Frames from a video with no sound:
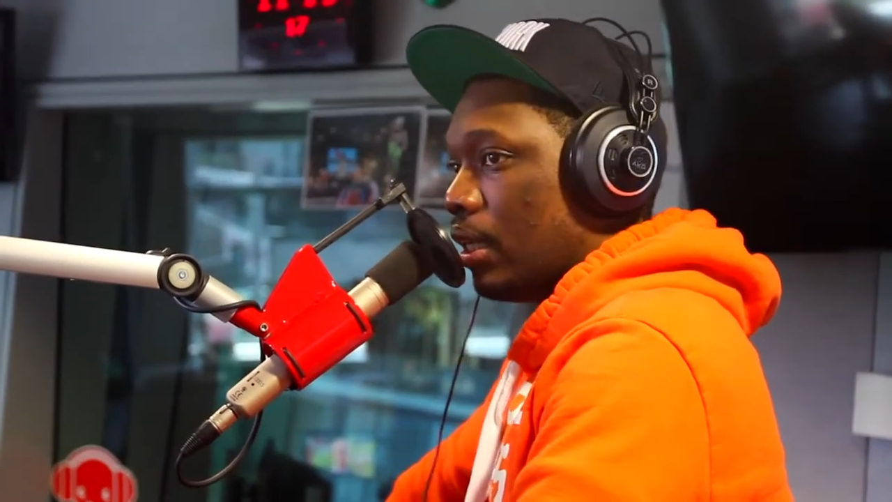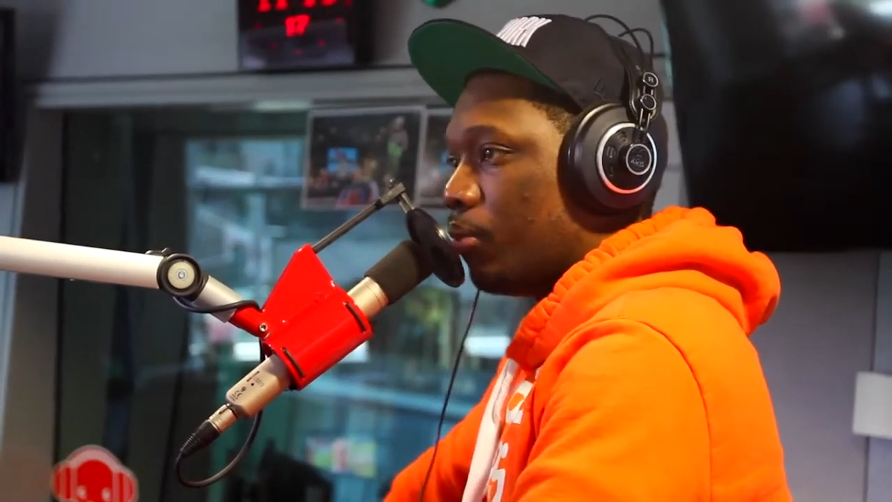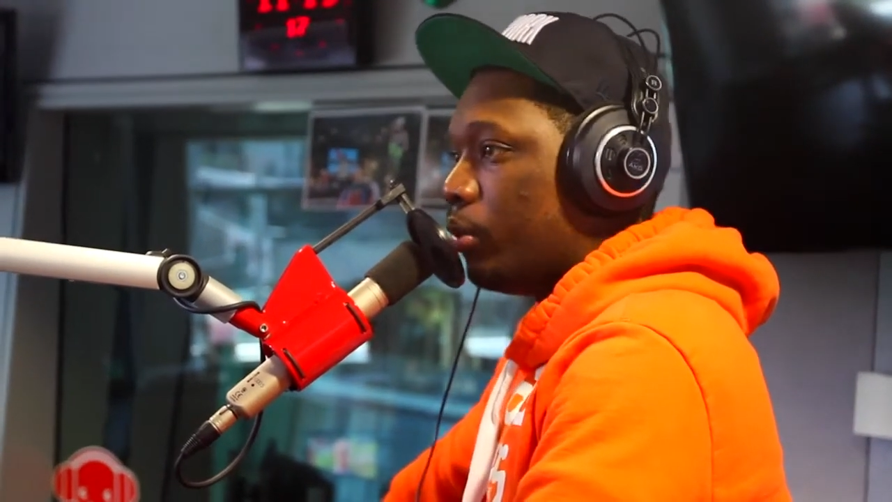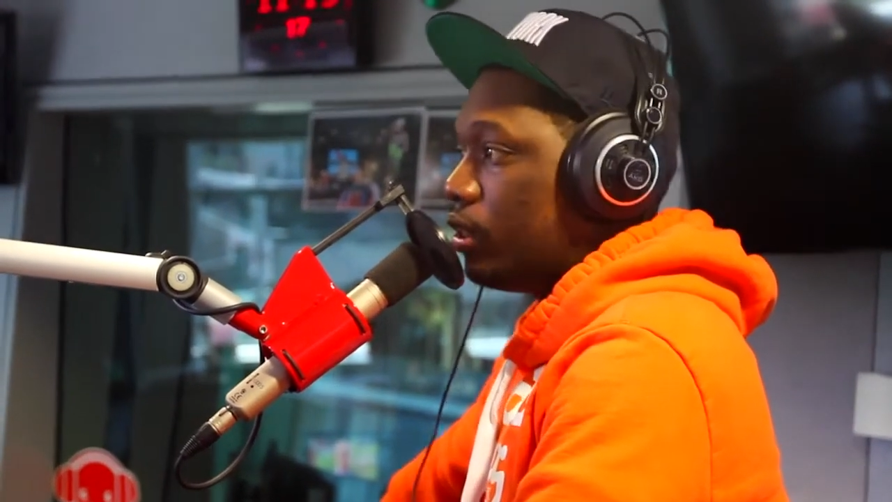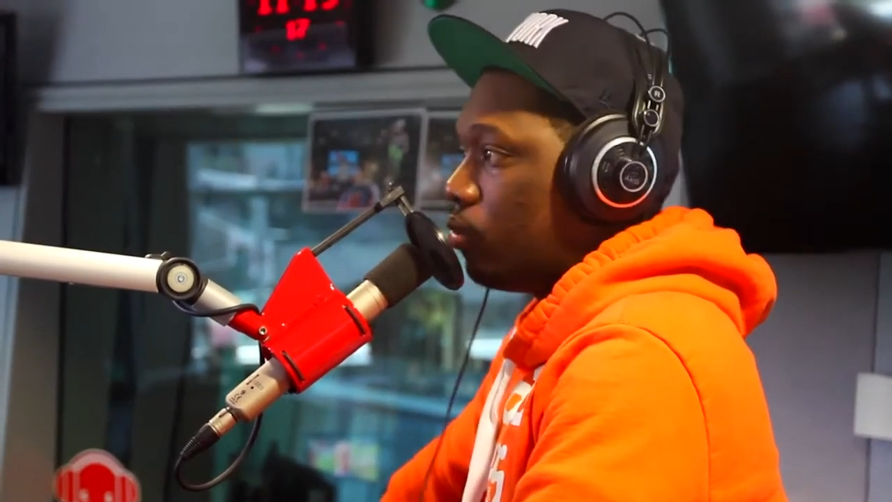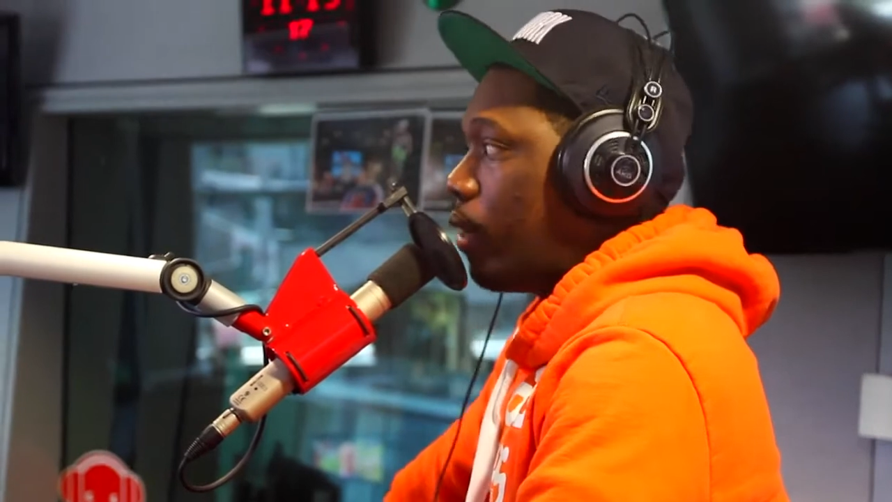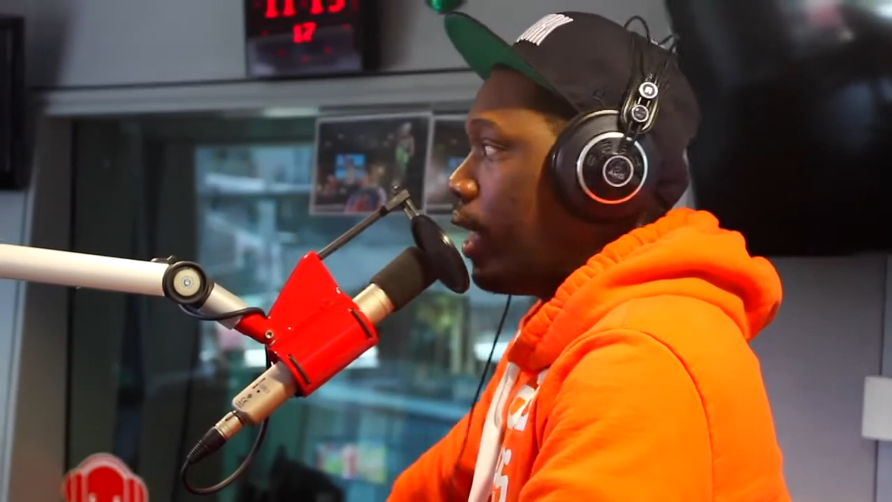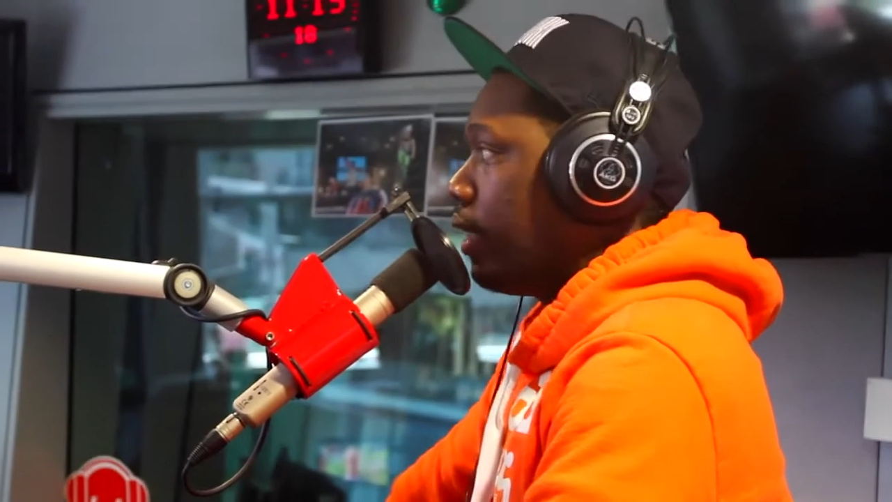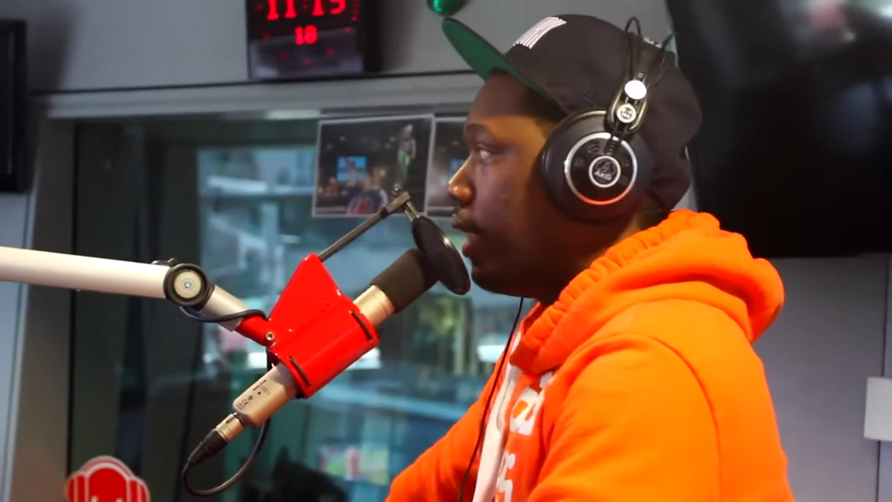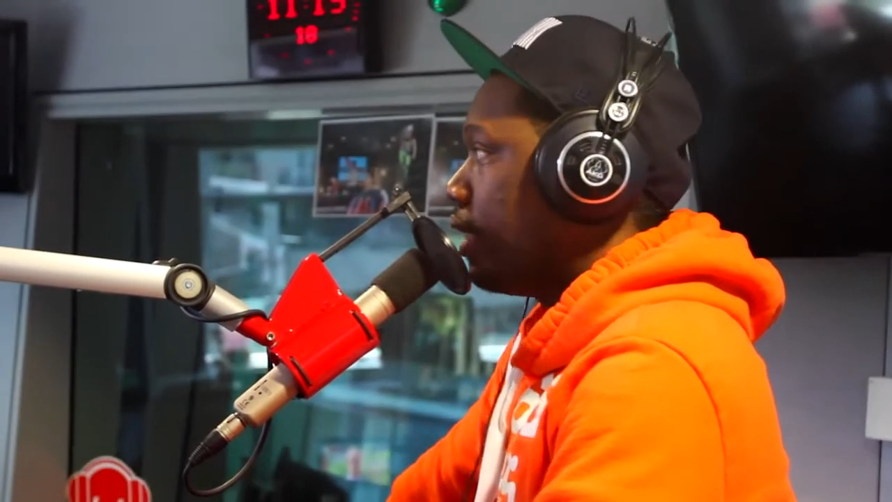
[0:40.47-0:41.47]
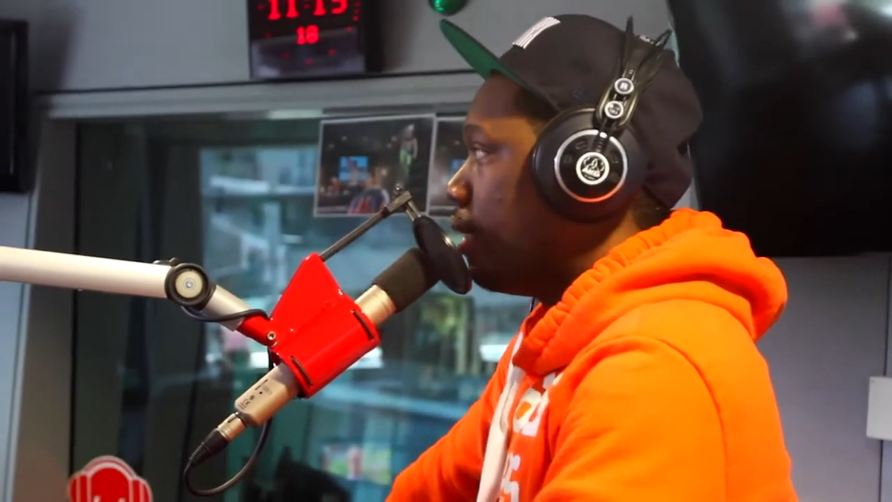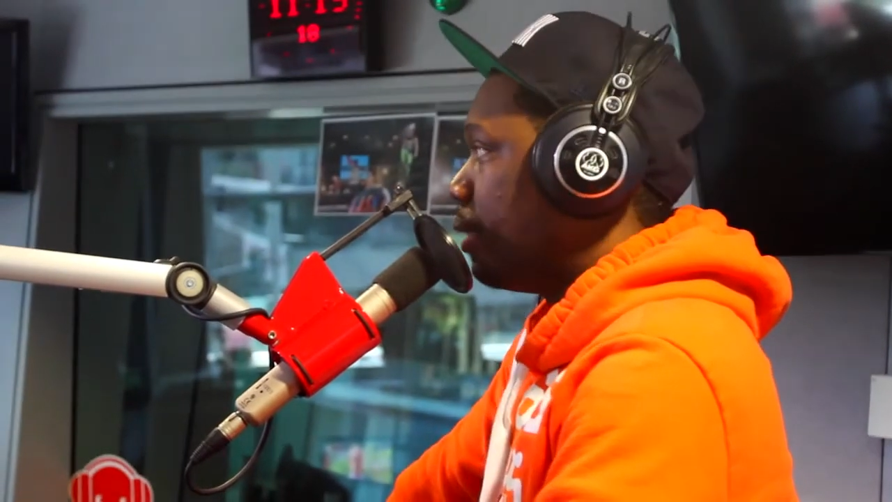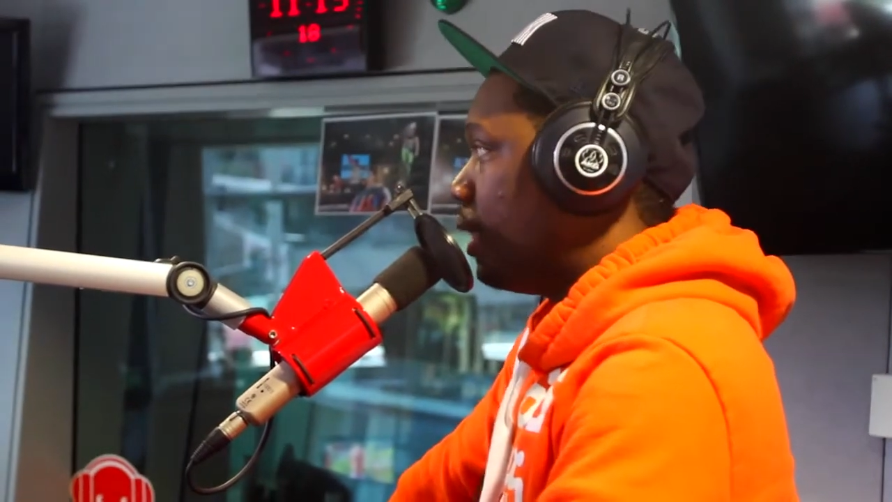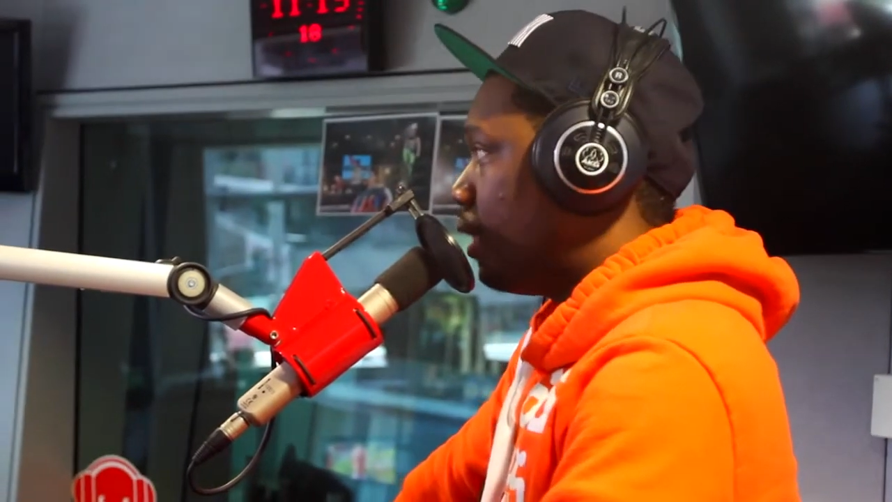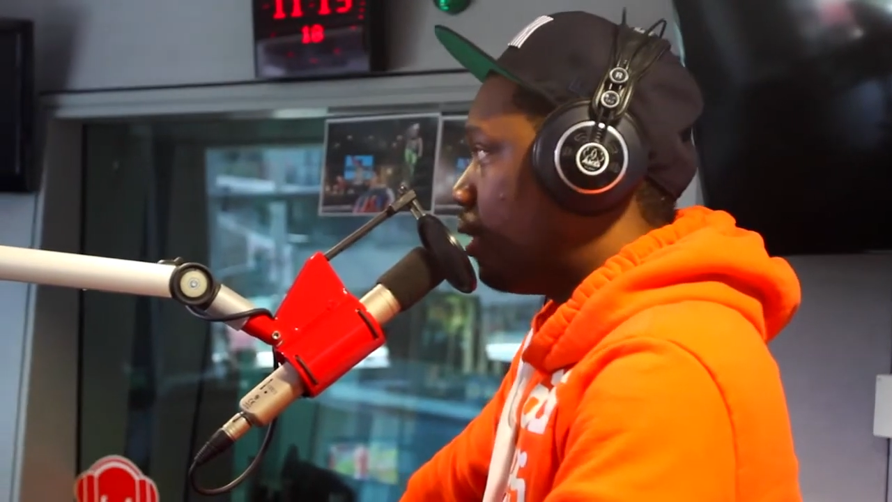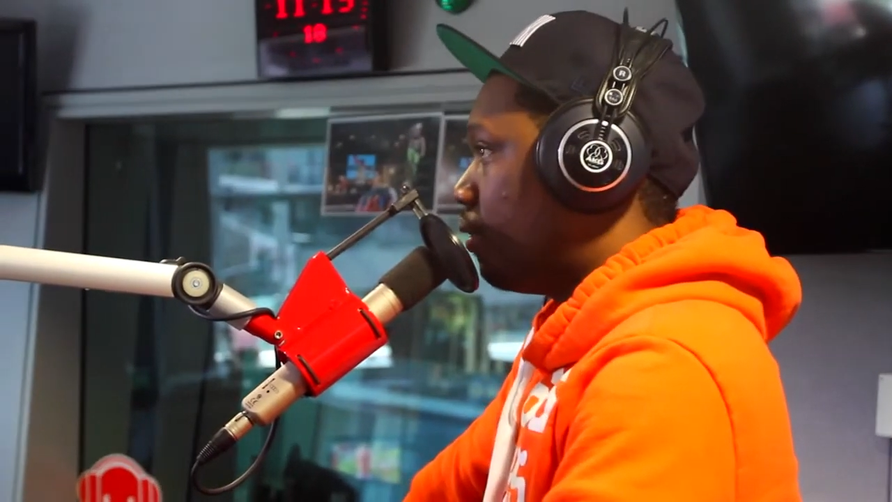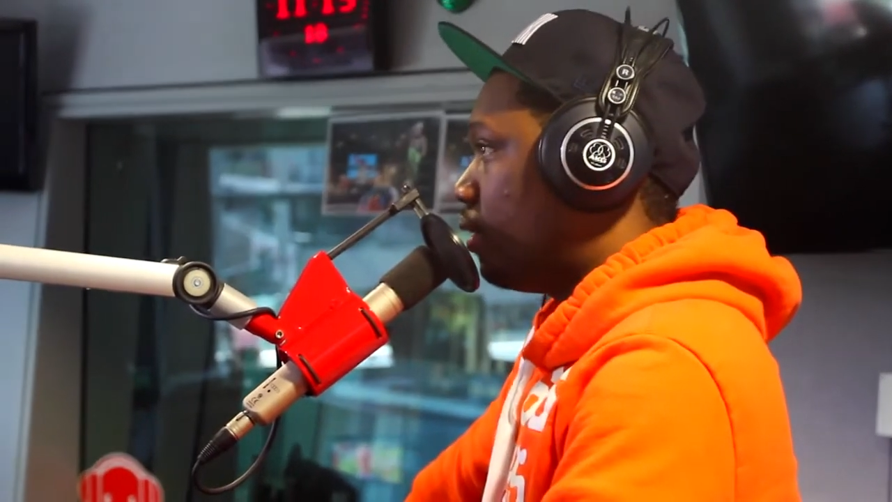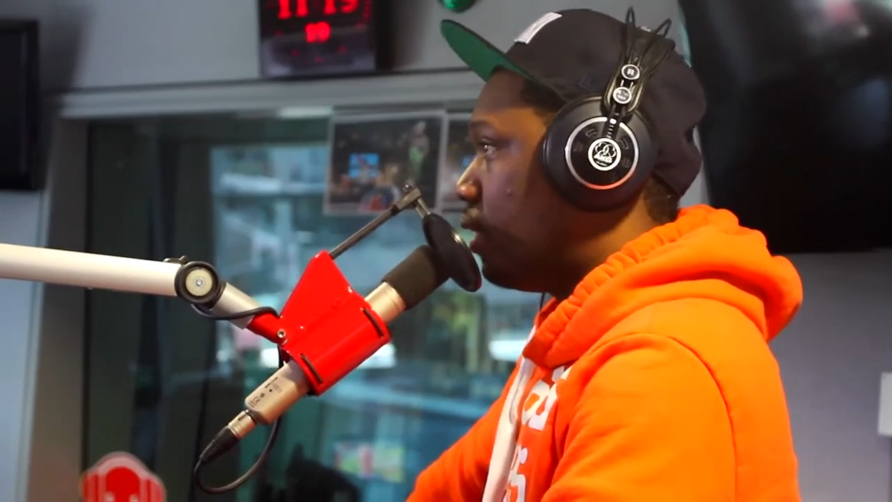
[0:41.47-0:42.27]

which is why I like coming here and